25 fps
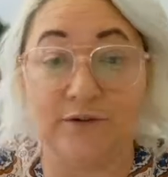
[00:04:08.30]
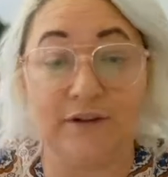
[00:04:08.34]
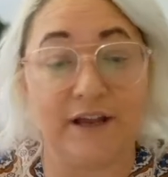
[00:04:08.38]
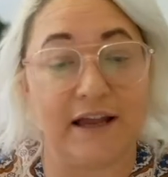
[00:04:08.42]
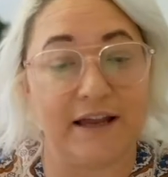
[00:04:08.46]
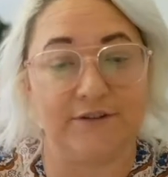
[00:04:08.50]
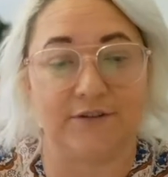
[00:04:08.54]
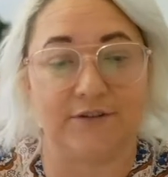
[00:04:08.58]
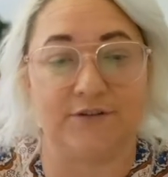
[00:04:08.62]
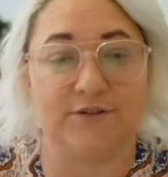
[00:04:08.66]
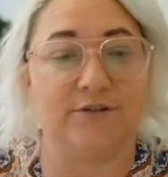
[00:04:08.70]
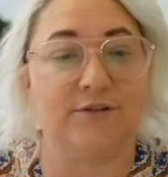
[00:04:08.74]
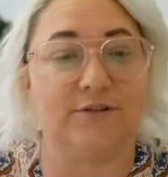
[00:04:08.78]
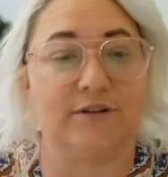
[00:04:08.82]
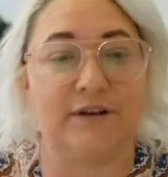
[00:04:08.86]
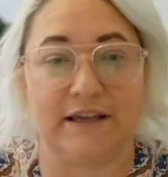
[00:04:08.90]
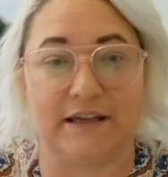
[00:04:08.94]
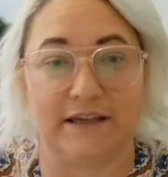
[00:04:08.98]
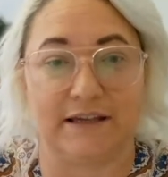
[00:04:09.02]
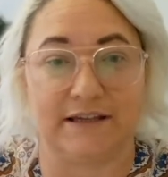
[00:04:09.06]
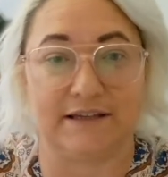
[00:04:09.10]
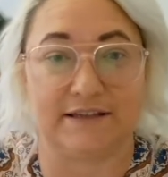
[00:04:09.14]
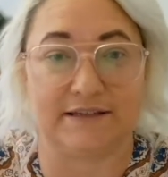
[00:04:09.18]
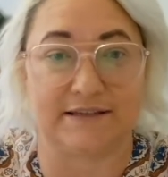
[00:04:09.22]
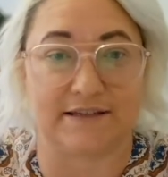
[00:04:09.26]
All I do
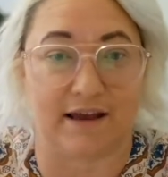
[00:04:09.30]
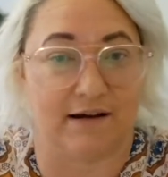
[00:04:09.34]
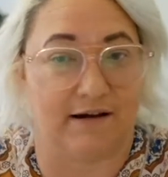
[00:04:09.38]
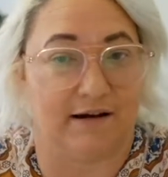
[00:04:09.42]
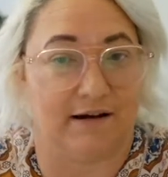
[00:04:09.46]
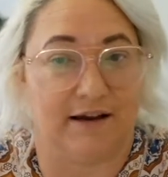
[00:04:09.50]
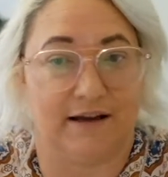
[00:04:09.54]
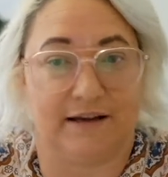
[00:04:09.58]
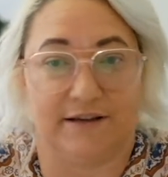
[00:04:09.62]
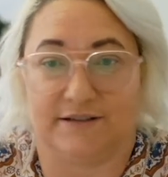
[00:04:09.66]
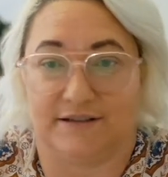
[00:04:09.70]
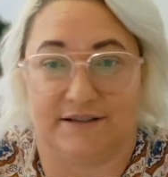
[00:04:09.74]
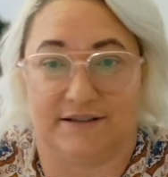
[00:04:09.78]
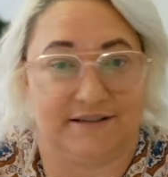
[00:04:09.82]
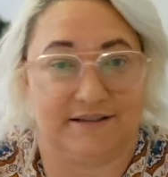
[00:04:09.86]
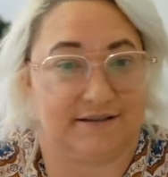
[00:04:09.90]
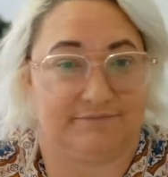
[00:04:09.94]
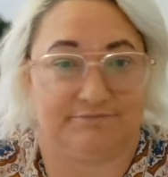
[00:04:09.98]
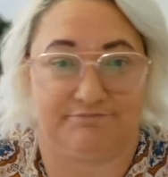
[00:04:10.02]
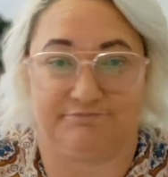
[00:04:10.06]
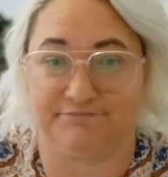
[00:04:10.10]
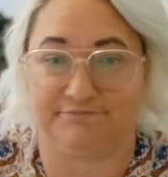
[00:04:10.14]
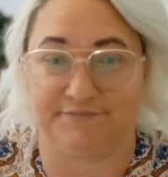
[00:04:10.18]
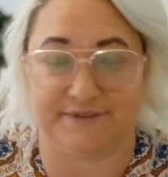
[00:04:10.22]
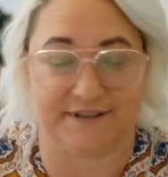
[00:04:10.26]
is I just
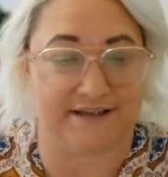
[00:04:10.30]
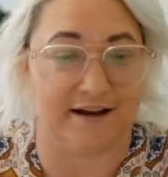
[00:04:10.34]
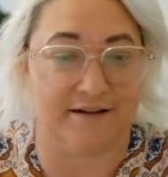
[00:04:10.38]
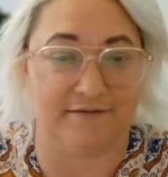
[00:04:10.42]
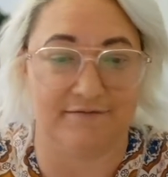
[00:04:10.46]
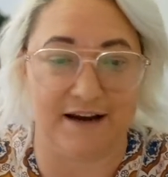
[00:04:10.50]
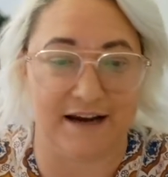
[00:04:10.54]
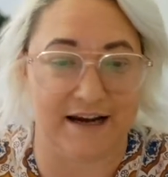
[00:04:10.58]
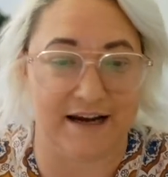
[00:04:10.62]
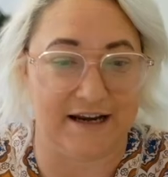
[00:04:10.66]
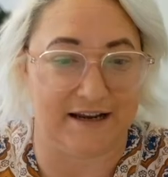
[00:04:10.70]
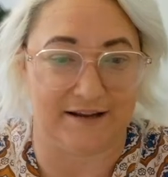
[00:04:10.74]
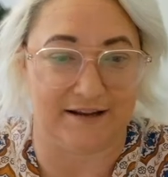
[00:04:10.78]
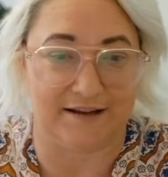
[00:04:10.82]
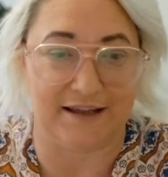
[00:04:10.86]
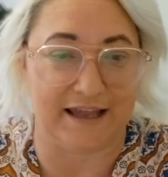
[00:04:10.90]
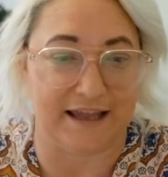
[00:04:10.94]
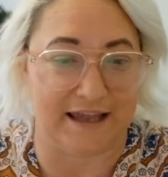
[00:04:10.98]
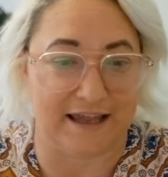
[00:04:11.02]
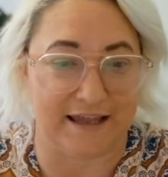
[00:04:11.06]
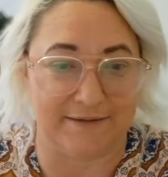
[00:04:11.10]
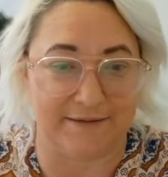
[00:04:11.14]
start reading.